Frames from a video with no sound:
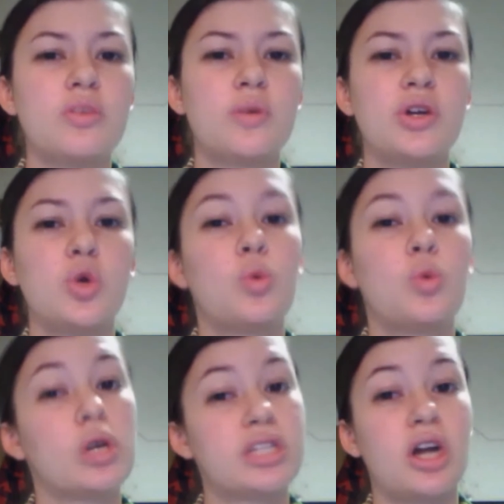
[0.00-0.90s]
the one who
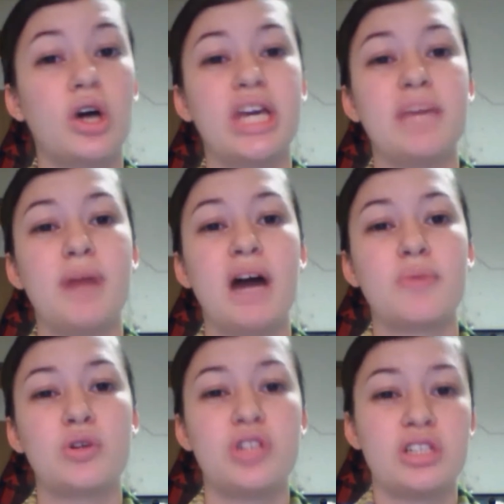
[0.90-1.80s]
works at Allkpop
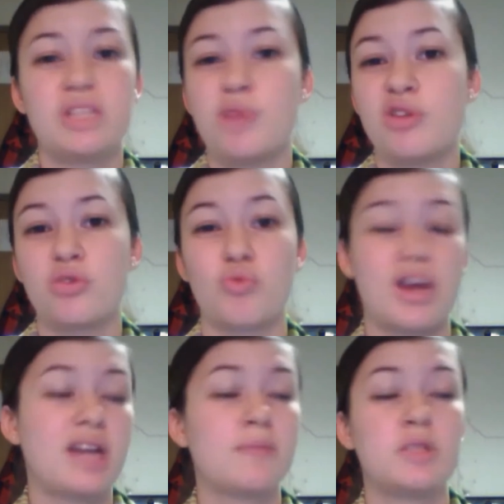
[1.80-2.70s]
or just some other
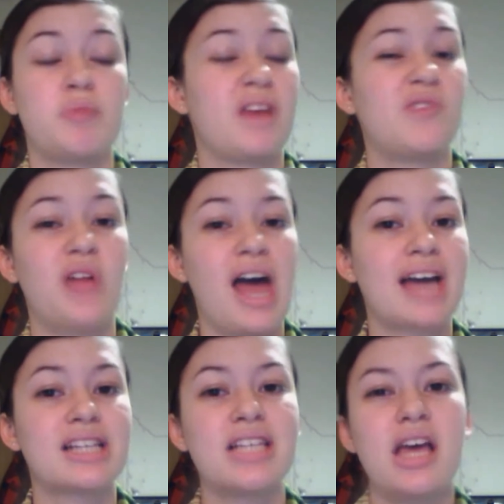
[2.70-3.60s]
random spiteful ex,